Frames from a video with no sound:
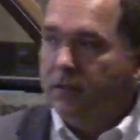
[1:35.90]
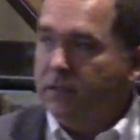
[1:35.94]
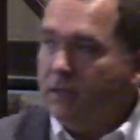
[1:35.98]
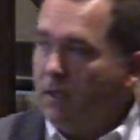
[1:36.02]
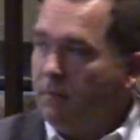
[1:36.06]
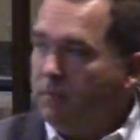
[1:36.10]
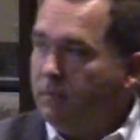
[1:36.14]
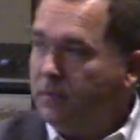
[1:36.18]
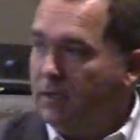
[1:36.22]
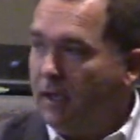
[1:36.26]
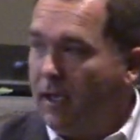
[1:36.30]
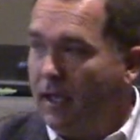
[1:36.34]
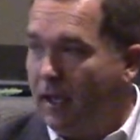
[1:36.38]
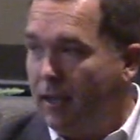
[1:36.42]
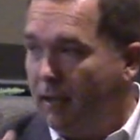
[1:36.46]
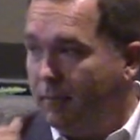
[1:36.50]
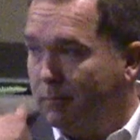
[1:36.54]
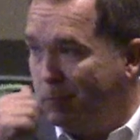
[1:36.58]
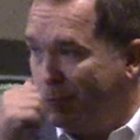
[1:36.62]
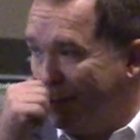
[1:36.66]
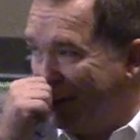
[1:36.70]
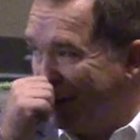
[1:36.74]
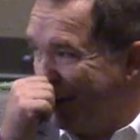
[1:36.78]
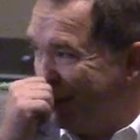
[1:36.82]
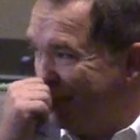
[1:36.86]

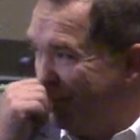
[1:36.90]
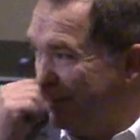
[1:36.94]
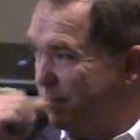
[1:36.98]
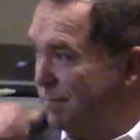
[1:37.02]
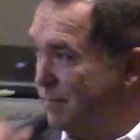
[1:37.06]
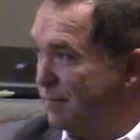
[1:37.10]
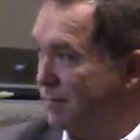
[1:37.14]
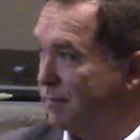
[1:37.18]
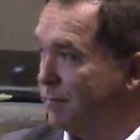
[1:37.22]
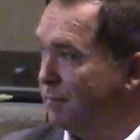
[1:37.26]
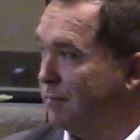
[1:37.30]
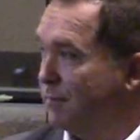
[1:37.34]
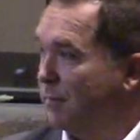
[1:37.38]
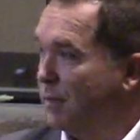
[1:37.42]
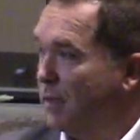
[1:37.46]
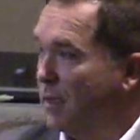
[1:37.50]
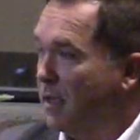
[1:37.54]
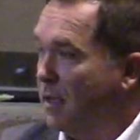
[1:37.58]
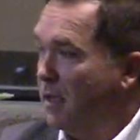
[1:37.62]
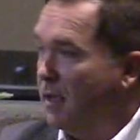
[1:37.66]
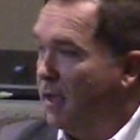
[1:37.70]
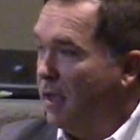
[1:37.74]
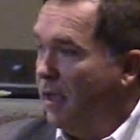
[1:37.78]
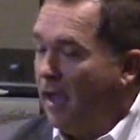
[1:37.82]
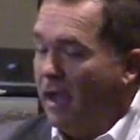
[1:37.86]
Sometimes
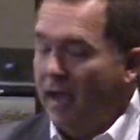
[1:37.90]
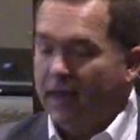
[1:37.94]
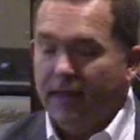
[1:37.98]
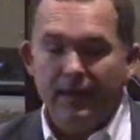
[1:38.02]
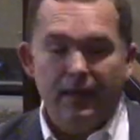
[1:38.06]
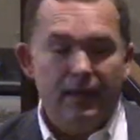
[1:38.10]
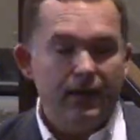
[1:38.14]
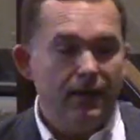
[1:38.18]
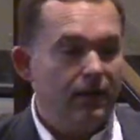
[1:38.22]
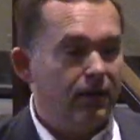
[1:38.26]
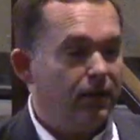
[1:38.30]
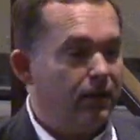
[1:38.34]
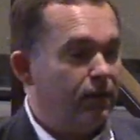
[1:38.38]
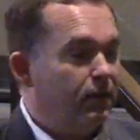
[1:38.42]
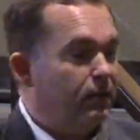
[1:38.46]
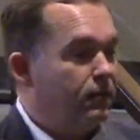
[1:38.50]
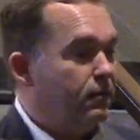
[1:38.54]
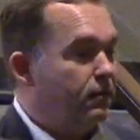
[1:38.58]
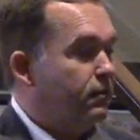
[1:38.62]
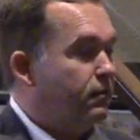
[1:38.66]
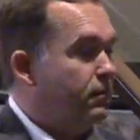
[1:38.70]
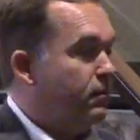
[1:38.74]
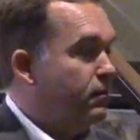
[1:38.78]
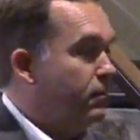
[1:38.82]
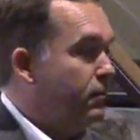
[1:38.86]
I think
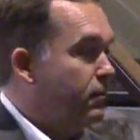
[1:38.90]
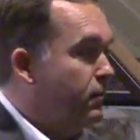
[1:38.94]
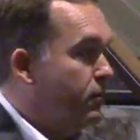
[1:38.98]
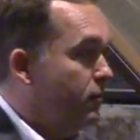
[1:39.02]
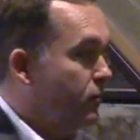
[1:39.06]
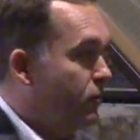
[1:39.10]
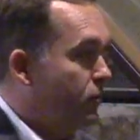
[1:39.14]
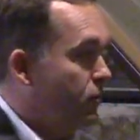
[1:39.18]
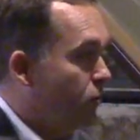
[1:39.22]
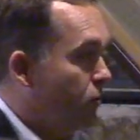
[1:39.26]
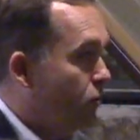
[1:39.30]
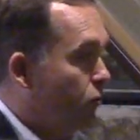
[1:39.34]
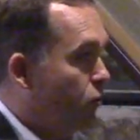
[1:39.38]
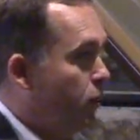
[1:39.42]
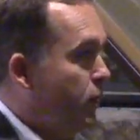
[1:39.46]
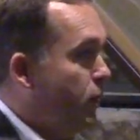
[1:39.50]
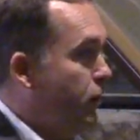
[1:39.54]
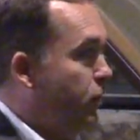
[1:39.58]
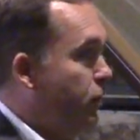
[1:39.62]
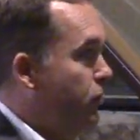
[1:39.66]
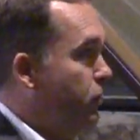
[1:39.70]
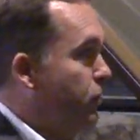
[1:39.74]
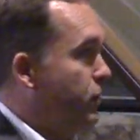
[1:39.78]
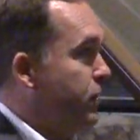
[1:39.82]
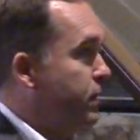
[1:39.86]
we
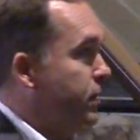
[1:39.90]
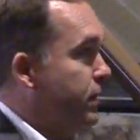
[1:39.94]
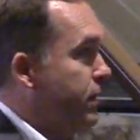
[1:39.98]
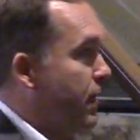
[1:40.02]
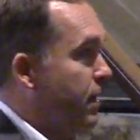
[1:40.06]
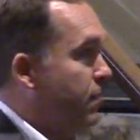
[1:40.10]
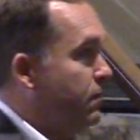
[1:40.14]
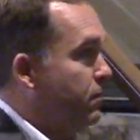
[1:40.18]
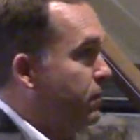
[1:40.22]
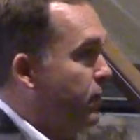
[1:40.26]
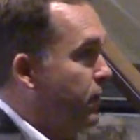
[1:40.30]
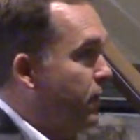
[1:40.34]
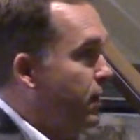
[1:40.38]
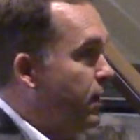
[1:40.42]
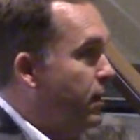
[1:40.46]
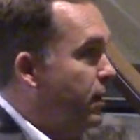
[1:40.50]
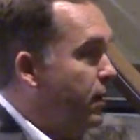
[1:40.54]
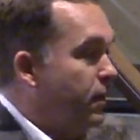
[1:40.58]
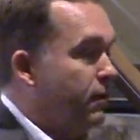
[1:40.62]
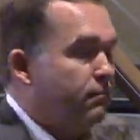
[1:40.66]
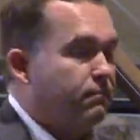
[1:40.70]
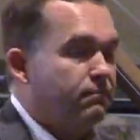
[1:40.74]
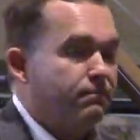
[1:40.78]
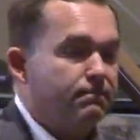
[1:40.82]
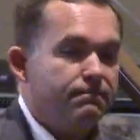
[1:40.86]
do the same
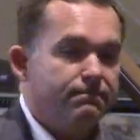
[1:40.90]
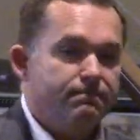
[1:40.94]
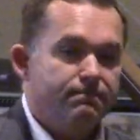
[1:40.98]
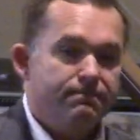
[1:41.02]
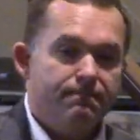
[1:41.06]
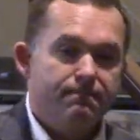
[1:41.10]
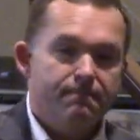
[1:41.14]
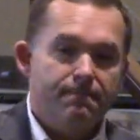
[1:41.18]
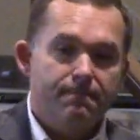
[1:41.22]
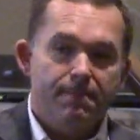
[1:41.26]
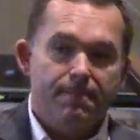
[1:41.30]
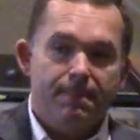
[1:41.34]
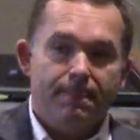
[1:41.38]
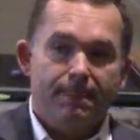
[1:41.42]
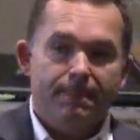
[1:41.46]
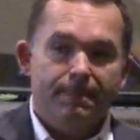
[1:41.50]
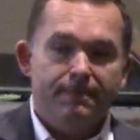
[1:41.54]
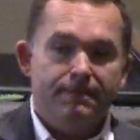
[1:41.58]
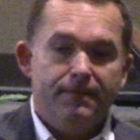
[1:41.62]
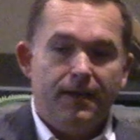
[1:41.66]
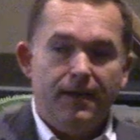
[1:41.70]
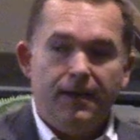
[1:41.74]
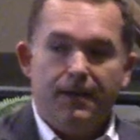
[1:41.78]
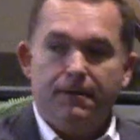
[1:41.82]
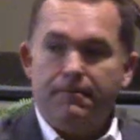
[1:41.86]
thing
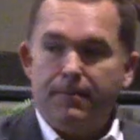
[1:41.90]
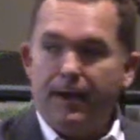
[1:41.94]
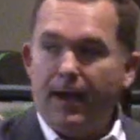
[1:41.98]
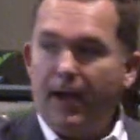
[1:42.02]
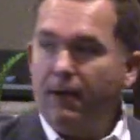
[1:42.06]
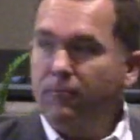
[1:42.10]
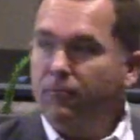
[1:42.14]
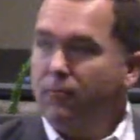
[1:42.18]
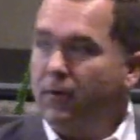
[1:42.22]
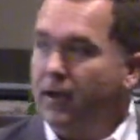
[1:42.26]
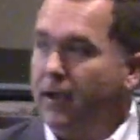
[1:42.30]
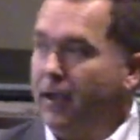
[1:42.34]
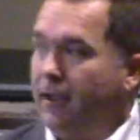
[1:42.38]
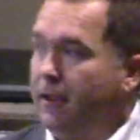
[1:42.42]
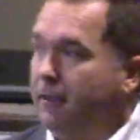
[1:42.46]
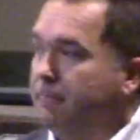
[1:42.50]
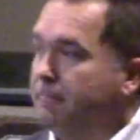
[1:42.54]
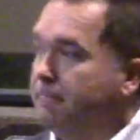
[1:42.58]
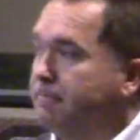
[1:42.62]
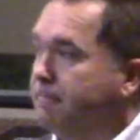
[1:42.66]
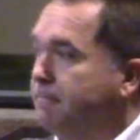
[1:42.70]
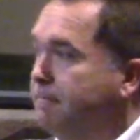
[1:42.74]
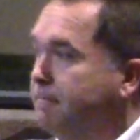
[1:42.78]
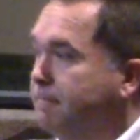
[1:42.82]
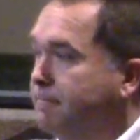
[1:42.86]
in a bad way,
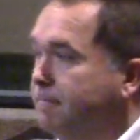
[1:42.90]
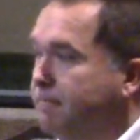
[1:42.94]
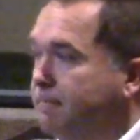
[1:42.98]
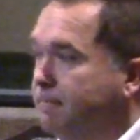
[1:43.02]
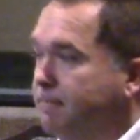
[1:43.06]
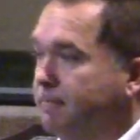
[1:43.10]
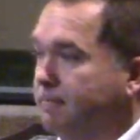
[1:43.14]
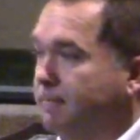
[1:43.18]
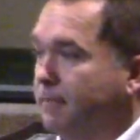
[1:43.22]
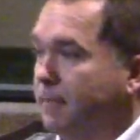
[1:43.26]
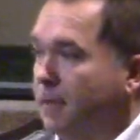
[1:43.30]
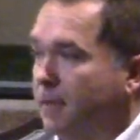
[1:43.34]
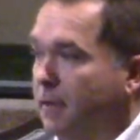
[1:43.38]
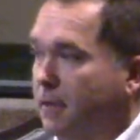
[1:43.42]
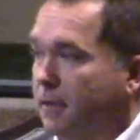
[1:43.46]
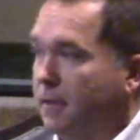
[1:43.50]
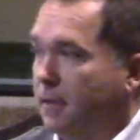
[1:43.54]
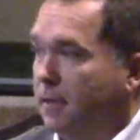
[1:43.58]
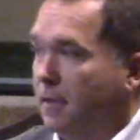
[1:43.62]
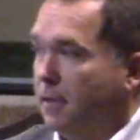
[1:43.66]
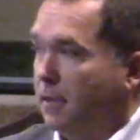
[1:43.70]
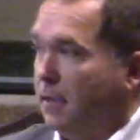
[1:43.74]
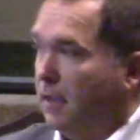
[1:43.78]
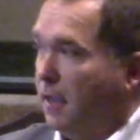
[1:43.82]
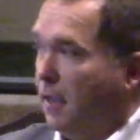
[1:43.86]

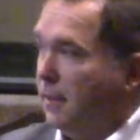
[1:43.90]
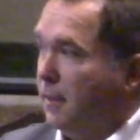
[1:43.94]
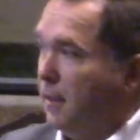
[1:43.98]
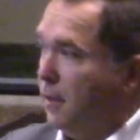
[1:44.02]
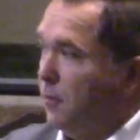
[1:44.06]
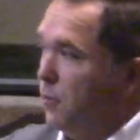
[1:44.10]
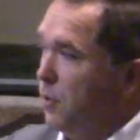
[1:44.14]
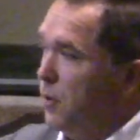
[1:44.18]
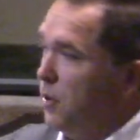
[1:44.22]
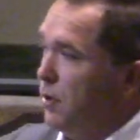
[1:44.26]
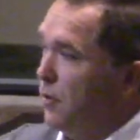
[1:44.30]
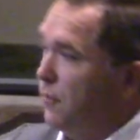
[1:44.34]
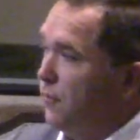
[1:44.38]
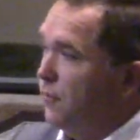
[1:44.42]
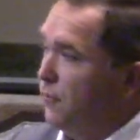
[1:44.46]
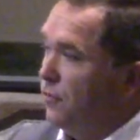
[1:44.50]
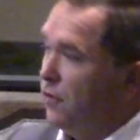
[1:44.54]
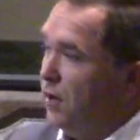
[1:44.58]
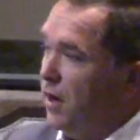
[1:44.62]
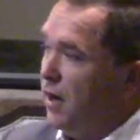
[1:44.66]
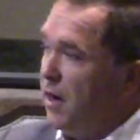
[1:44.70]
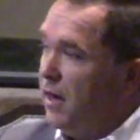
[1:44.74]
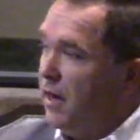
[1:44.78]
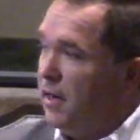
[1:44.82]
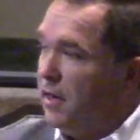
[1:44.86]
in that we're
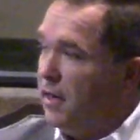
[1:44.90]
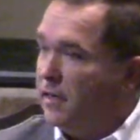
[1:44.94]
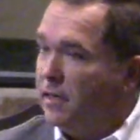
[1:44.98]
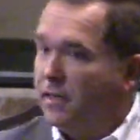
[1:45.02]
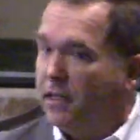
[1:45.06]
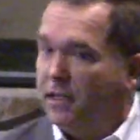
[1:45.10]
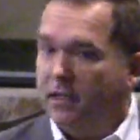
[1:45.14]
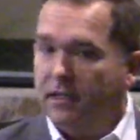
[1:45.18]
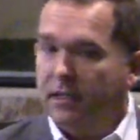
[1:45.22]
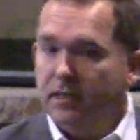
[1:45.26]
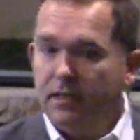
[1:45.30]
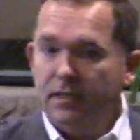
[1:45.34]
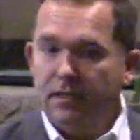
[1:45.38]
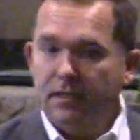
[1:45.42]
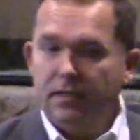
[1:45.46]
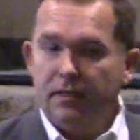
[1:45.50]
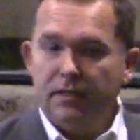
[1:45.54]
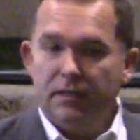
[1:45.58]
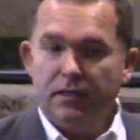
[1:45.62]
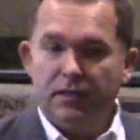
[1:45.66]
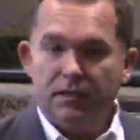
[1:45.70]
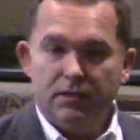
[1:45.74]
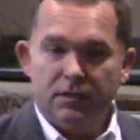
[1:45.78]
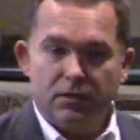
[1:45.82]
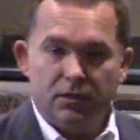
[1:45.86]
afraid
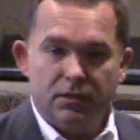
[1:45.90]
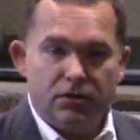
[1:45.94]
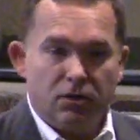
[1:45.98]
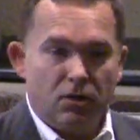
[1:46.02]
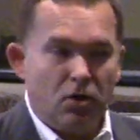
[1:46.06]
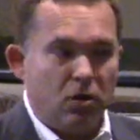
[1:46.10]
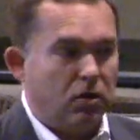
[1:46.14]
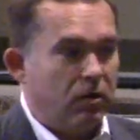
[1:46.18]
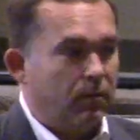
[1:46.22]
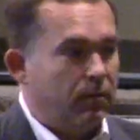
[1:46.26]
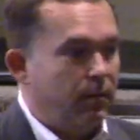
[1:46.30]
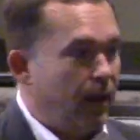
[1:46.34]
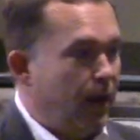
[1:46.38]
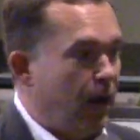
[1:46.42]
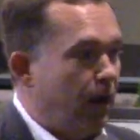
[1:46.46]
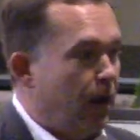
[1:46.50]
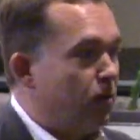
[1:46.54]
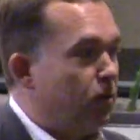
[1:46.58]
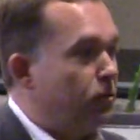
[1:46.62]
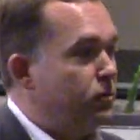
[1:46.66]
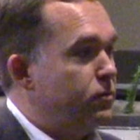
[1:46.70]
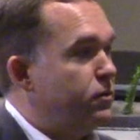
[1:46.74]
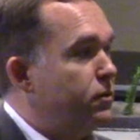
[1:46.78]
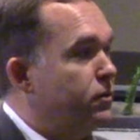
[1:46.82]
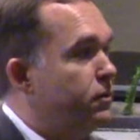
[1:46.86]
to talk
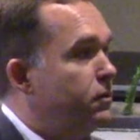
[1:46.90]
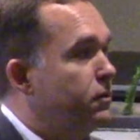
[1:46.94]
about